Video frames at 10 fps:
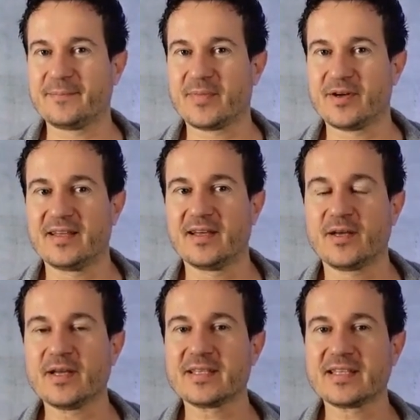
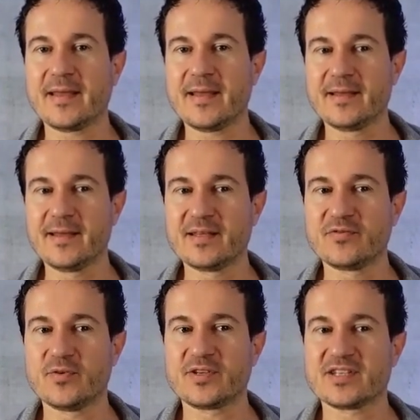particularly
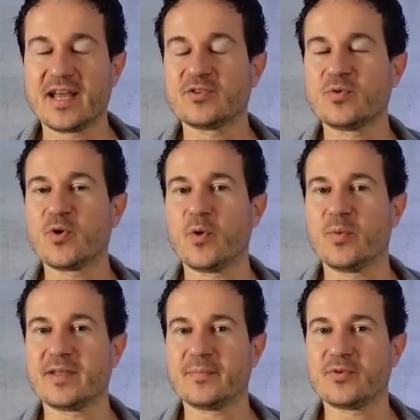if you decide to go
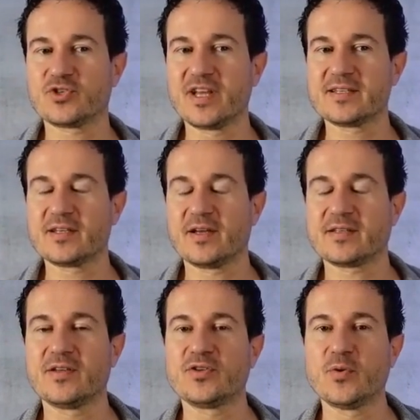with a projector as
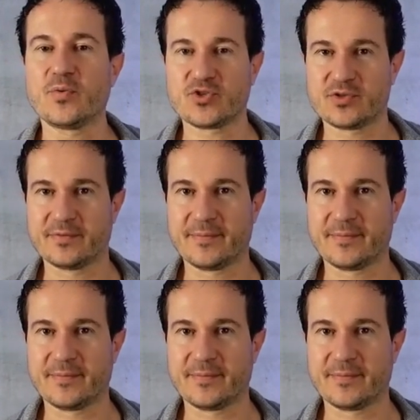the solution.